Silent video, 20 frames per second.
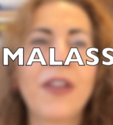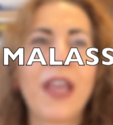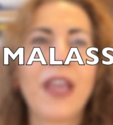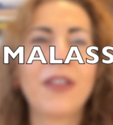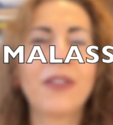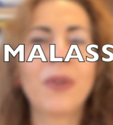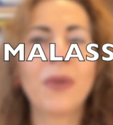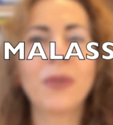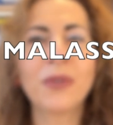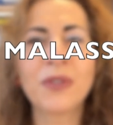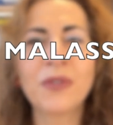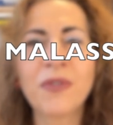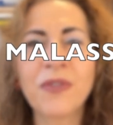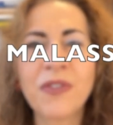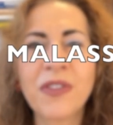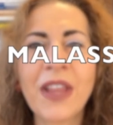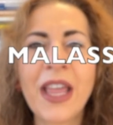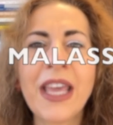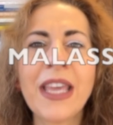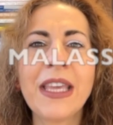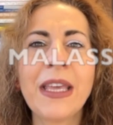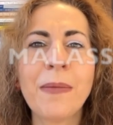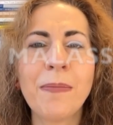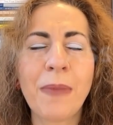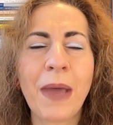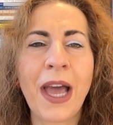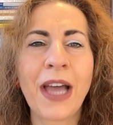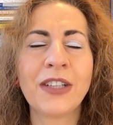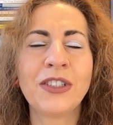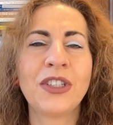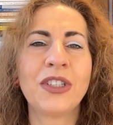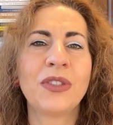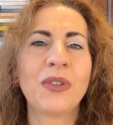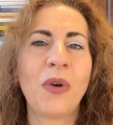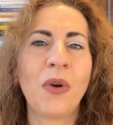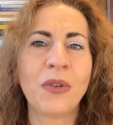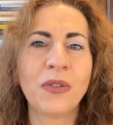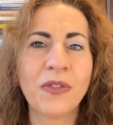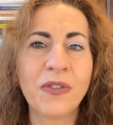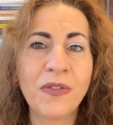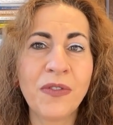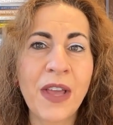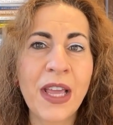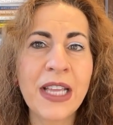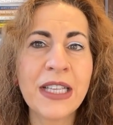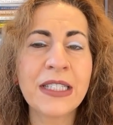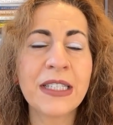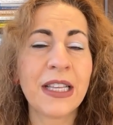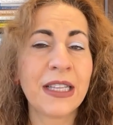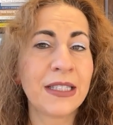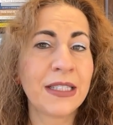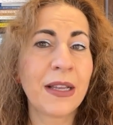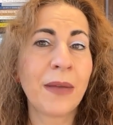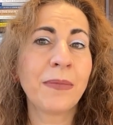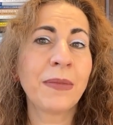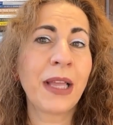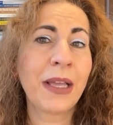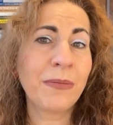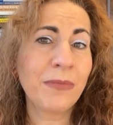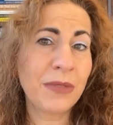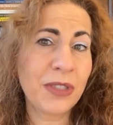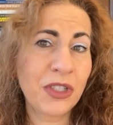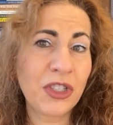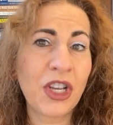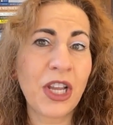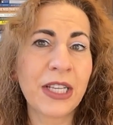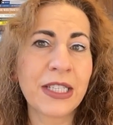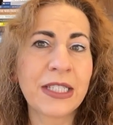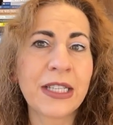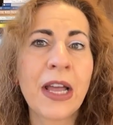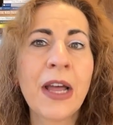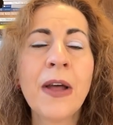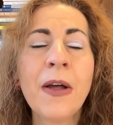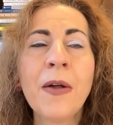and those flaky patches on face and sometimes chest.